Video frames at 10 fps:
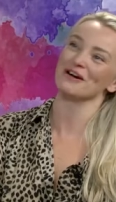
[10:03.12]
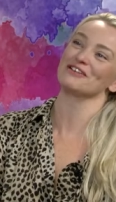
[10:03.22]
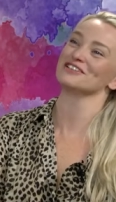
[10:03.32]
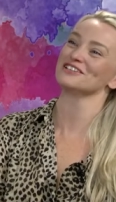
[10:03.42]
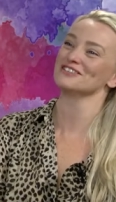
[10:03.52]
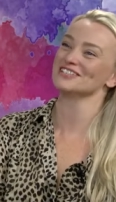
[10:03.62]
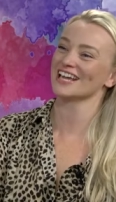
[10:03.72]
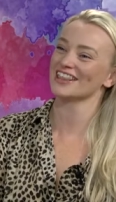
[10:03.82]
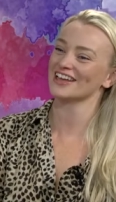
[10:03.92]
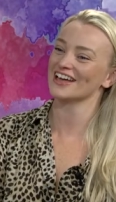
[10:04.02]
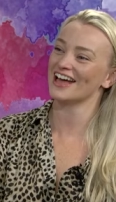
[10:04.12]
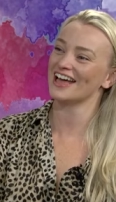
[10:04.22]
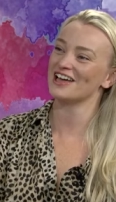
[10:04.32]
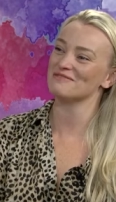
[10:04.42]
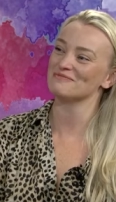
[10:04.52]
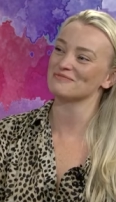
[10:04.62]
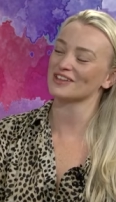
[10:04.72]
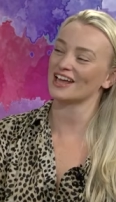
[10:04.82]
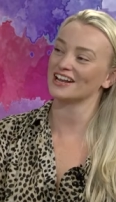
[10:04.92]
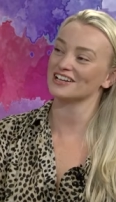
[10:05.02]
the two together? And
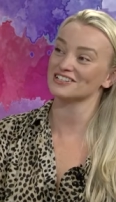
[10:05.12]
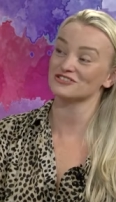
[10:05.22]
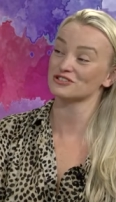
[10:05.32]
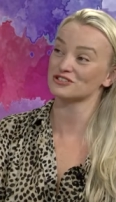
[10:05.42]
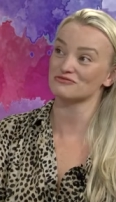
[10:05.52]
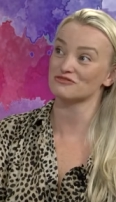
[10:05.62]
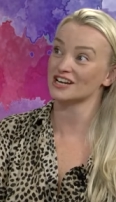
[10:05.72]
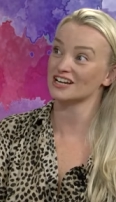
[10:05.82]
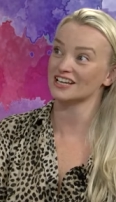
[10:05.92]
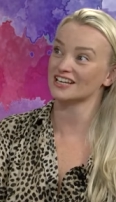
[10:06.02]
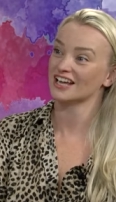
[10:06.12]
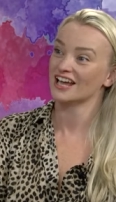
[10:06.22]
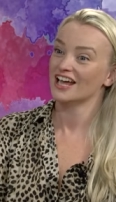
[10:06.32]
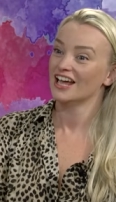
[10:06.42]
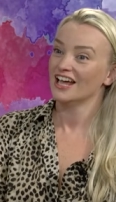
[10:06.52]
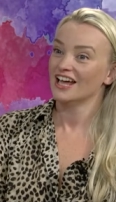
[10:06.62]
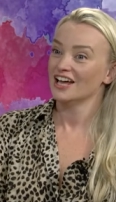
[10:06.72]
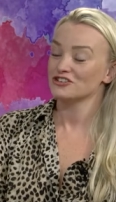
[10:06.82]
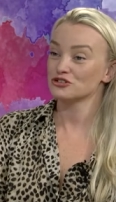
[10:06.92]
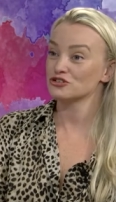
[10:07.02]
I just really,
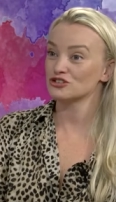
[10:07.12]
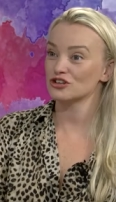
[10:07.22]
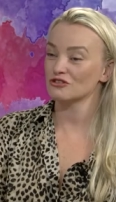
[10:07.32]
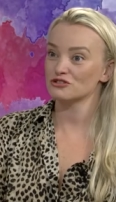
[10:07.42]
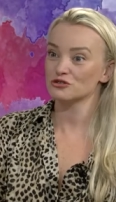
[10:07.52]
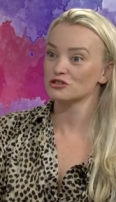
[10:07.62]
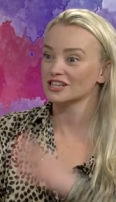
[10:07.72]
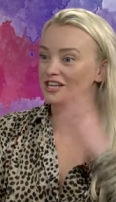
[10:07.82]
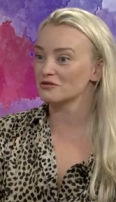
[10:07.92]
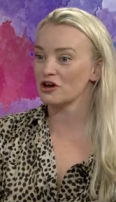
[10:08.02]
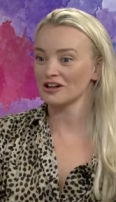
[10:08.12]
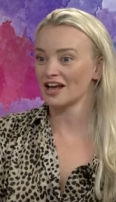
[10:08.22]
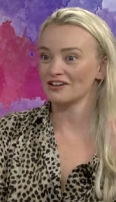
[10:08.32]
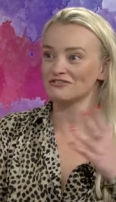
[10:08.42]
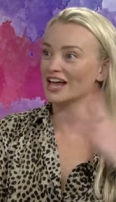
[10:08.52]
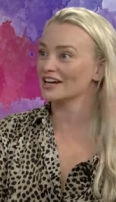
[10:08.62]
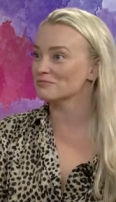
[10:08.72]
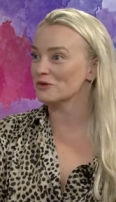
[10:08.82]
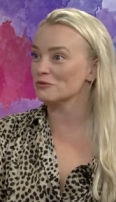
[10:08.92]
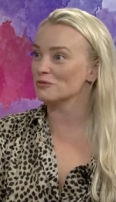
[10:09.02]
suddenly kind of lightning
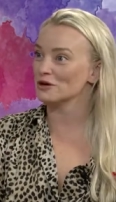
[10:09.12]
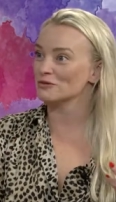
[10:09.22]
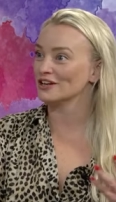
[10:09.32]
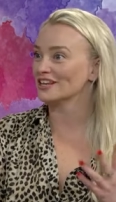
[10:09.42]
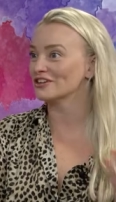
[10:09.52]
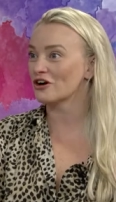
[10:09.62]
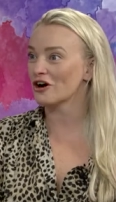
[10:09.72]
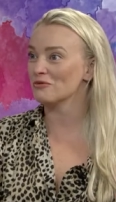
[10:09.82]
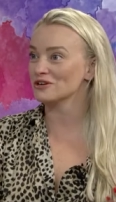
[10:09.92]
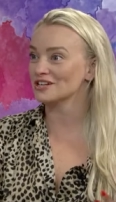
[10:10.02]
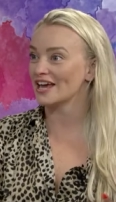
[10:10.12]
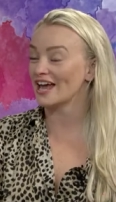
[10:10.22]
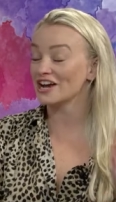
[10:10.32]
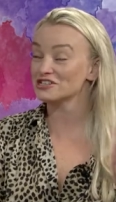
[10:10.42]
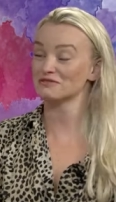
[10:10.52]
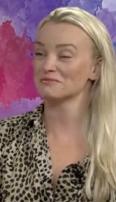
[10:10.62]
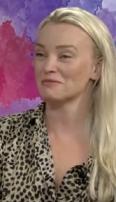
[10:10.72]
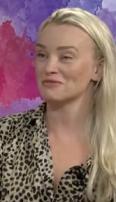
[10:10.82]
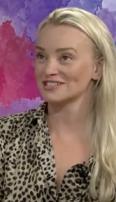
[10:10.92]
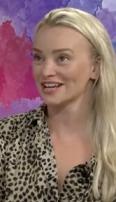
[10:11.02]
bolt moment in the car one day. I actually
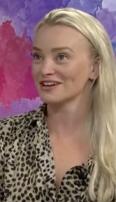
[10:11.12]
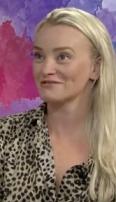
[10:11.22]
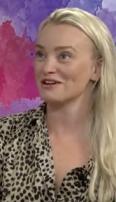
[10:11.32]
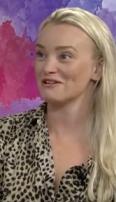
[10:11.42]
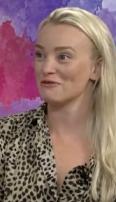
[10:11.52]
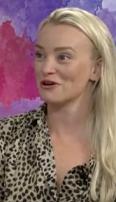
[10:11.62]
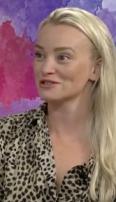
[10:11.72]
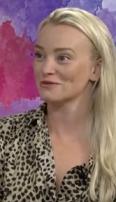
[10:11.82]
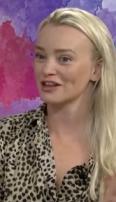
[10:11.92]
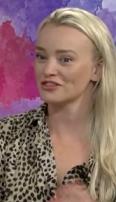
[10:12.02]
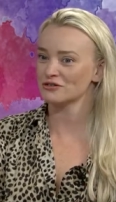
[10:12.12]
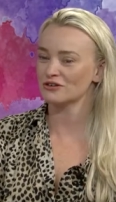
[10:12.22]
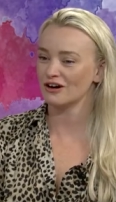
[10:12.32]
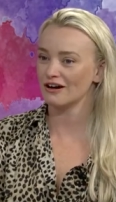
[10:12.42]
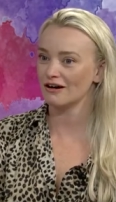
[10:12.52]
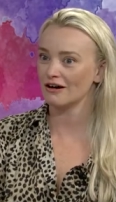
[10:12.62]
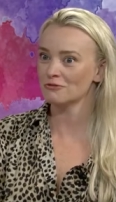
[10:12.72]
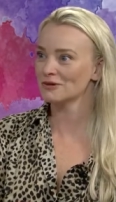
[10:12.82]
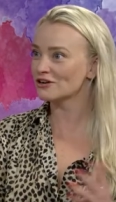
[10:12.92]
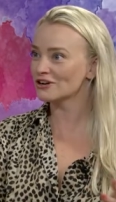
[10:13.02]
remember exactly where I was when I thought, oh
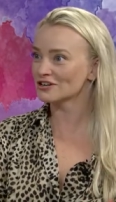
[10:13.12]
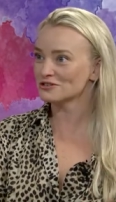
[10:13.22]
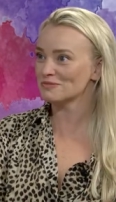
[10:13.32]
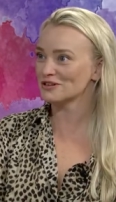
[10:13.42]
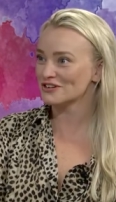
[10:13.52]
my God, I should be a travel